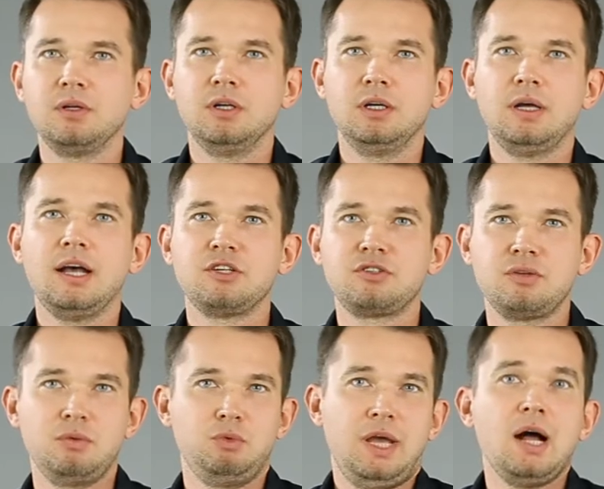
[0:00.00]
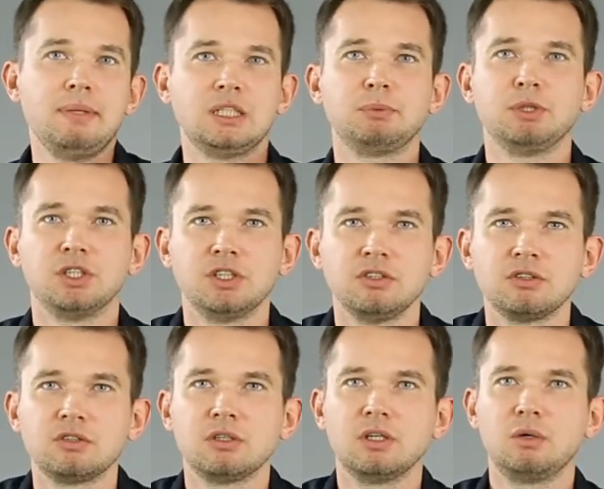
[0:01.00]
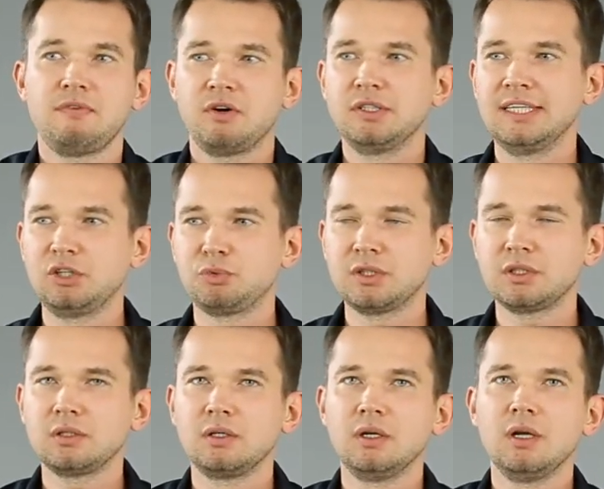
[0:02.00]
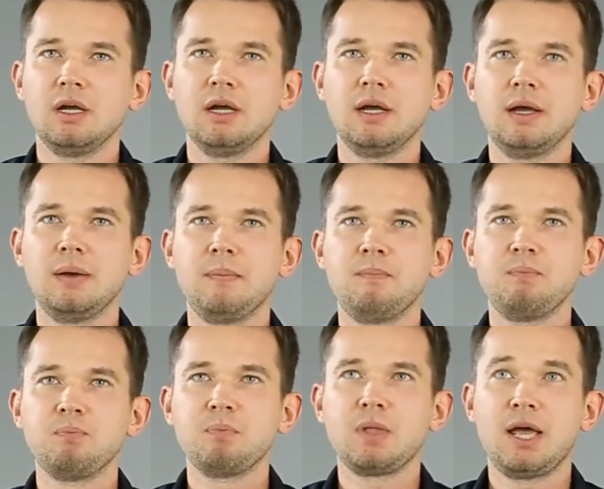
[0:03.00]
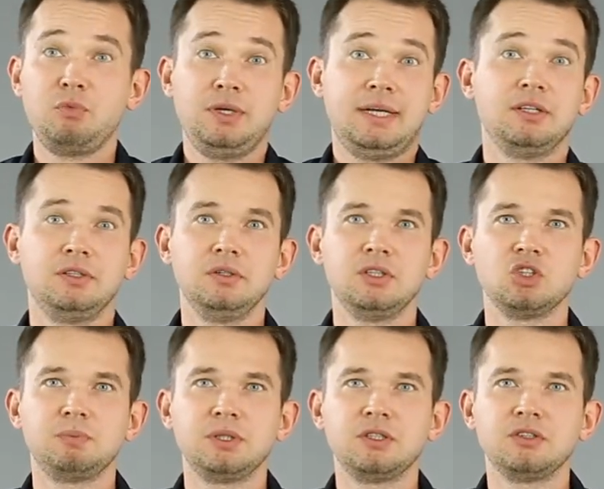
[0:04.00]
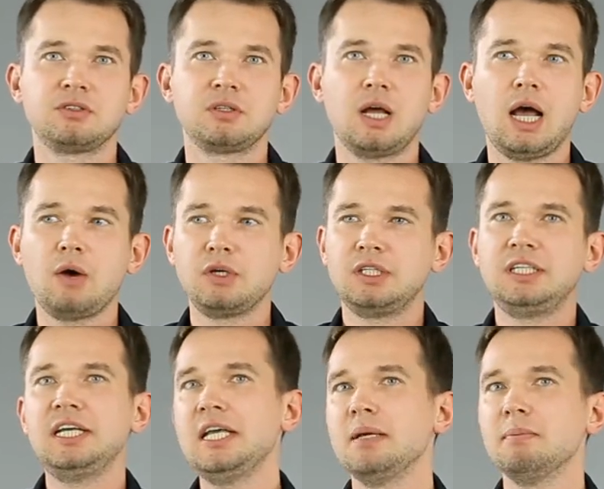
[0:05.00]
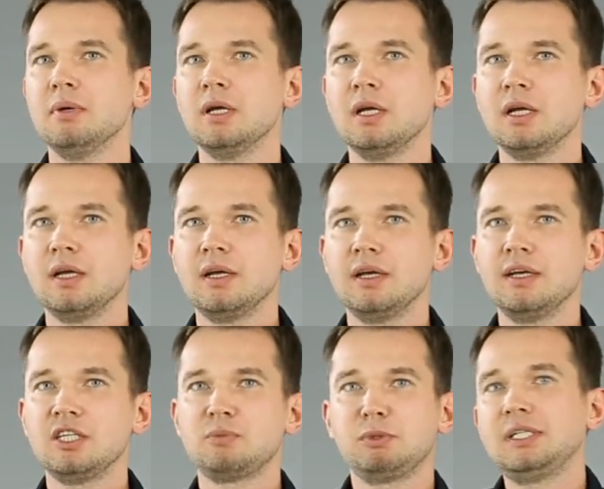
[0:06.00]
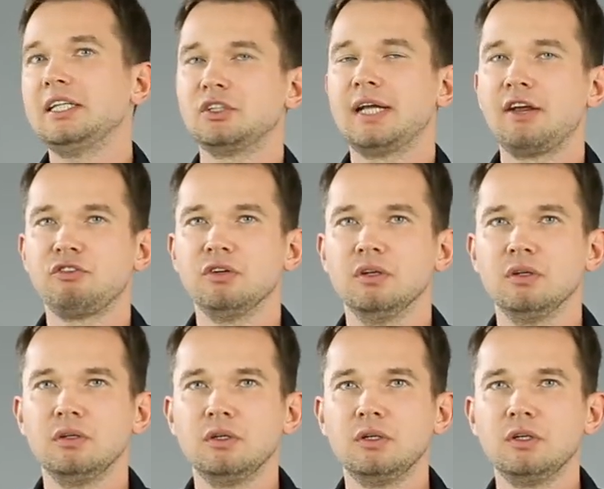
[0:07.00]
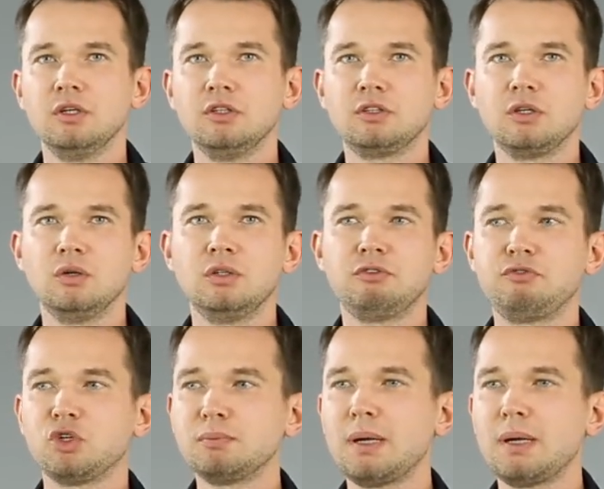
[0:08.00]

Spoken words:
entrepreneurs with our network, and we can do this because our team is pretty international. So the four